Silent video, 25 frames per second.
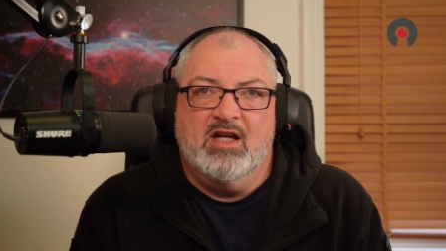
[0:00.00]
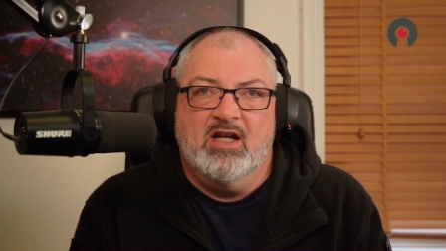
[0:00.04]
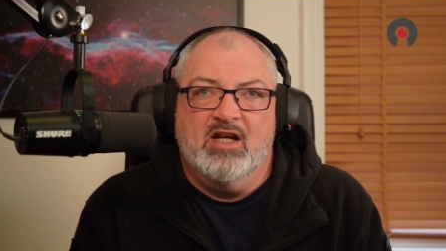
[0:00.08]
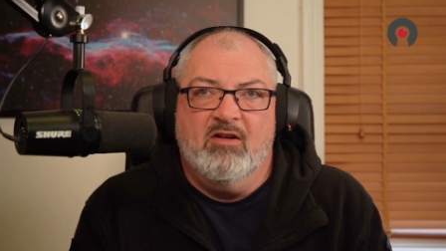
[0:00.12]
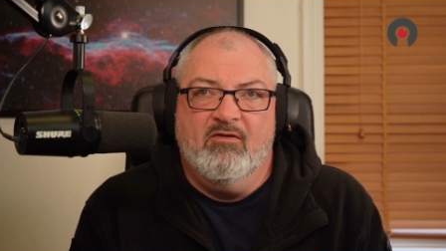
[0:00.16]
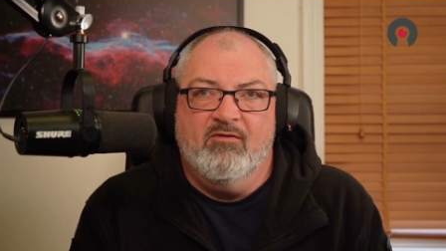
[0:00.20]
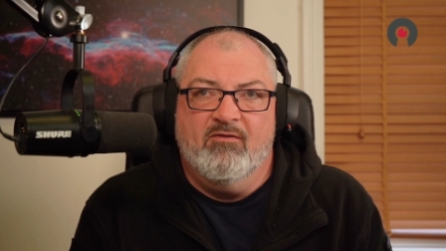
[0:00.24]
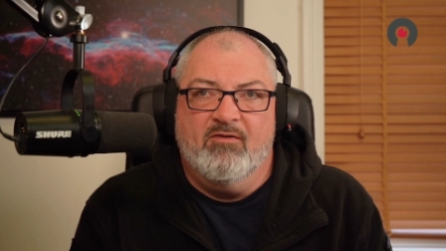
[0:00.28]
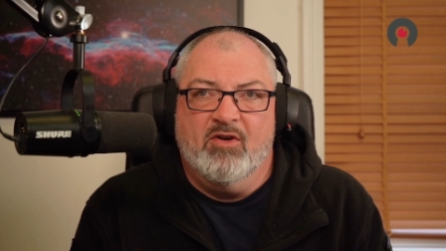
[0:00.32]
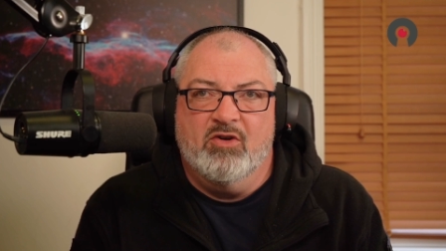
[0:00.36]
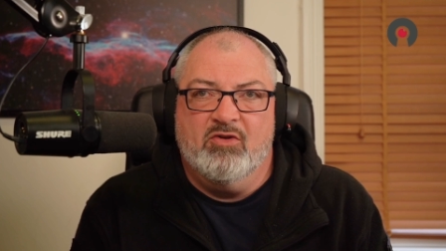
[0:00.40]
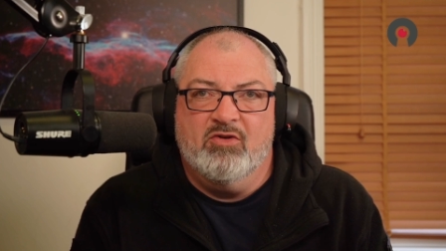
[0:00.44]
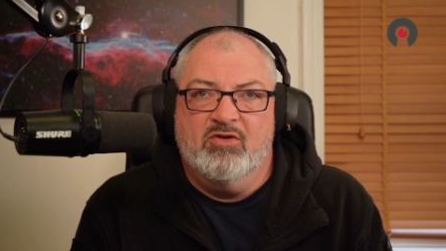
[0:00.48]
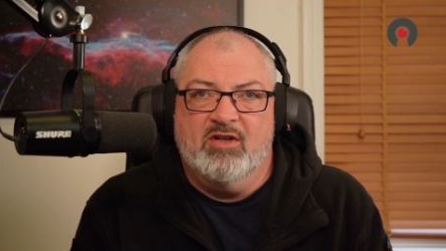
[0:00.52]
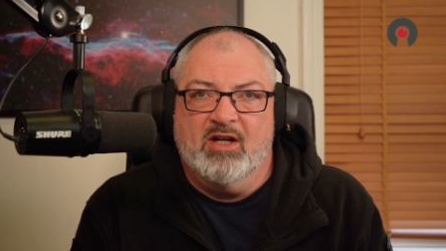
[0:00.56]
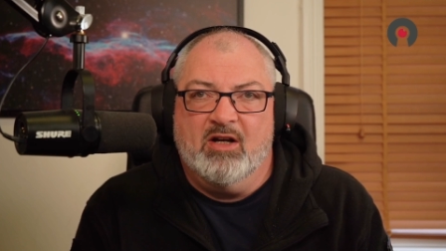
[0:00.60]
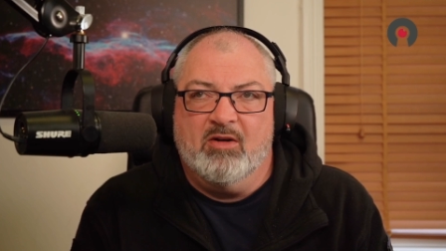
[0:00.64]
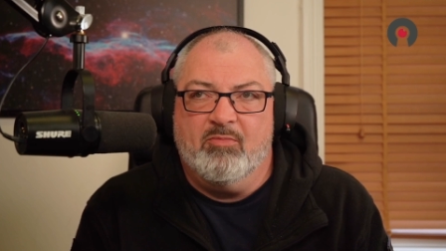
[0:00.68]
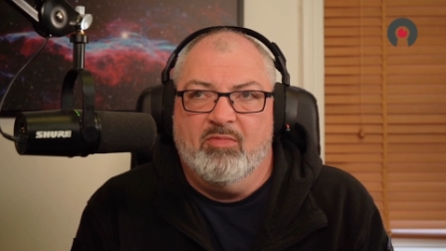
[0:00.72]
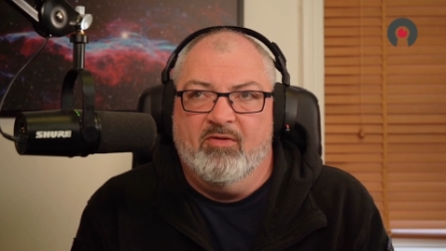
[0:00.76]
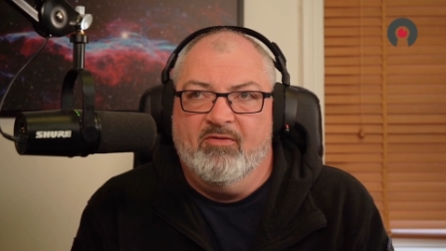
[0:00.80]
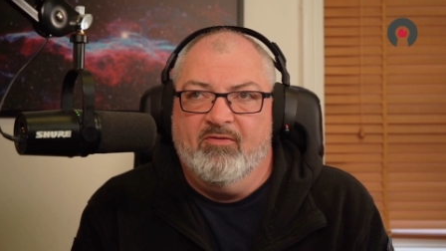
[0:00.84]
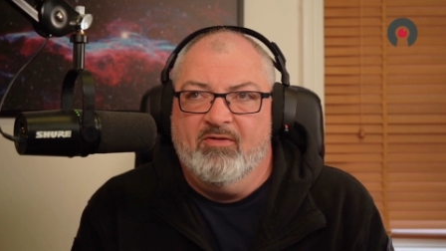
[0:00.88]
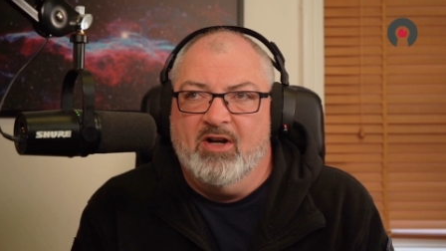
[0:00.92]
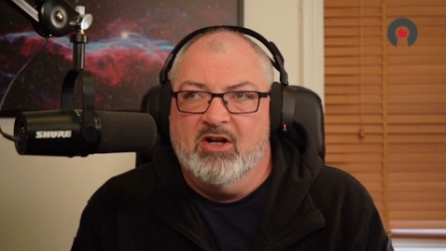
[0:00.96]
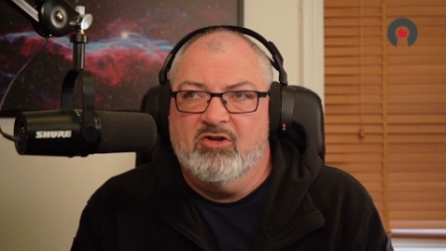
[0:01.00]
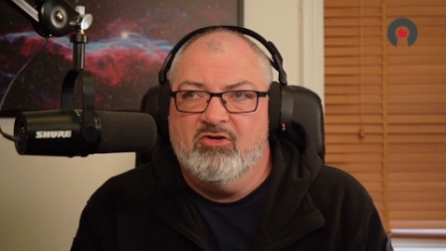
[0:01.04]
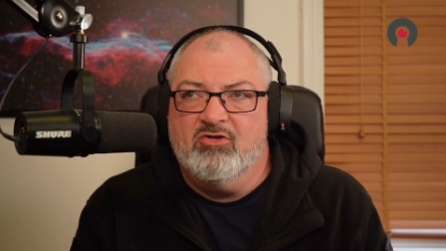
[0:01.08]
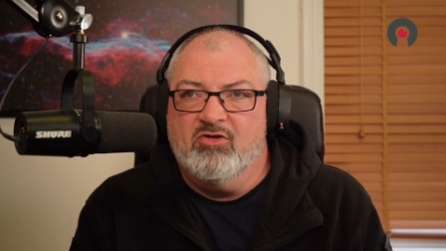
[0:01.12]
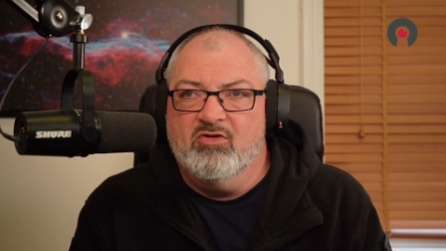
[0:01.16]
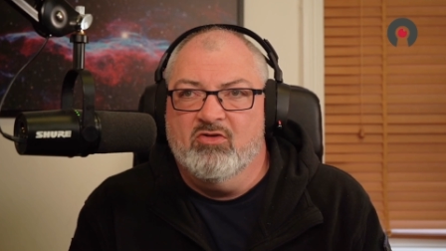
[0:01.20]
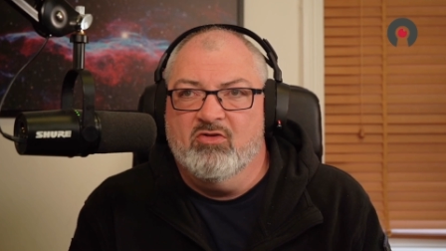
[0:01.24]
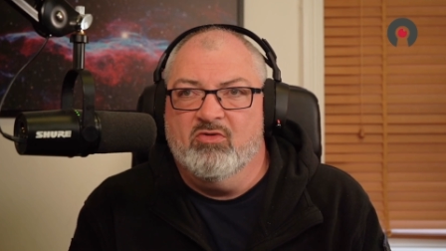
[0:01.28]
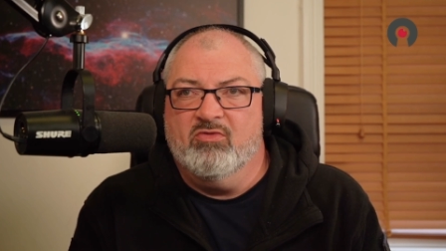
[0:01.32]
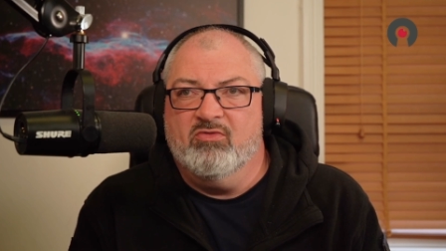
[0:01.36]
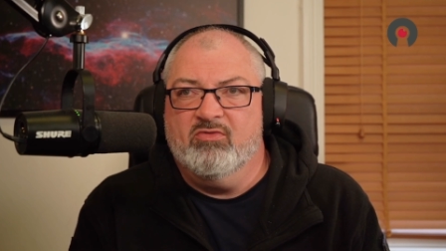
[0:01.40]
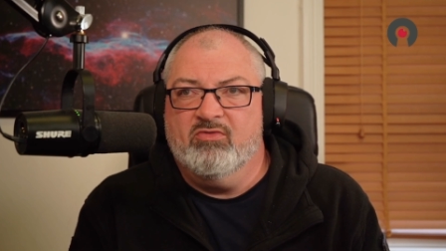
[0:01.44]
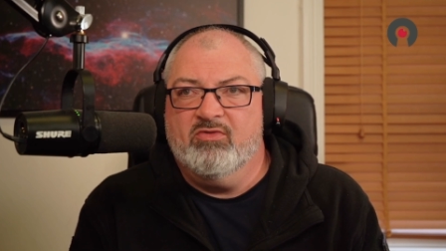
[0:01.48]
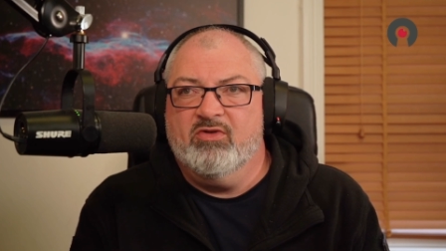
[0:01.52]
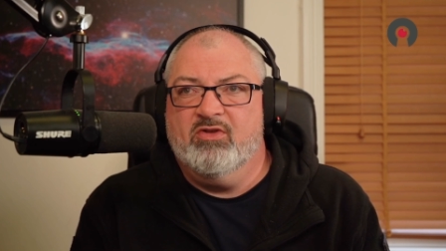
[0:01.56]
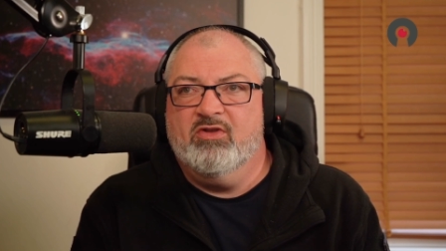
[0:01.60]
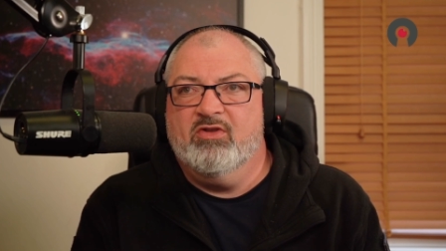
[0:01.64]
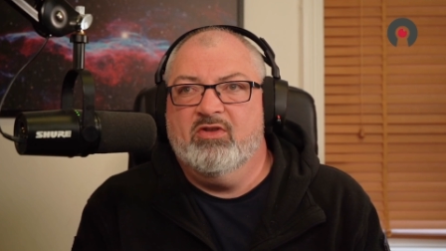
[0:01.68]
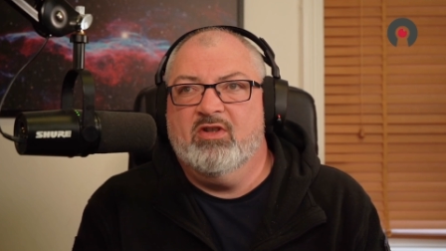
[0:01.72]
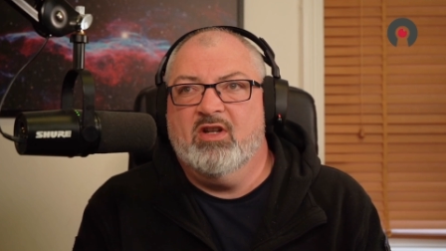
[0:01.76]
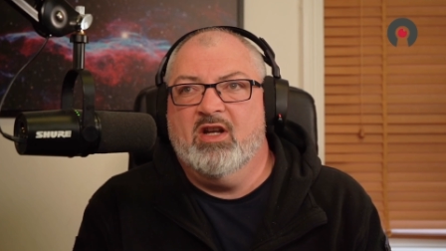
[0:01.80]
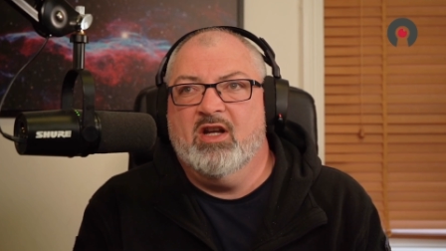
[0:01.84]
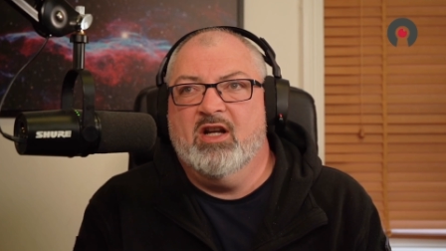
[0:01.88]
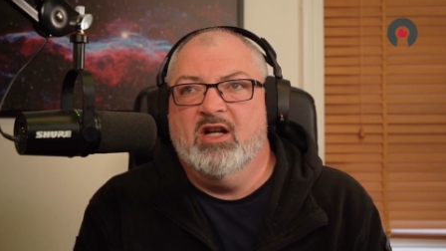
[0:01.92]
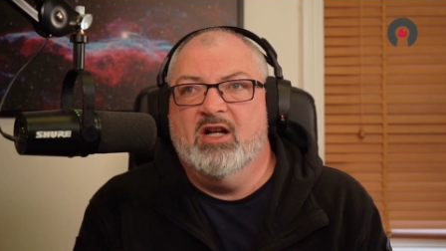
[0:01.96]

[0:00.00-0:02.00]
InfoSec professionals,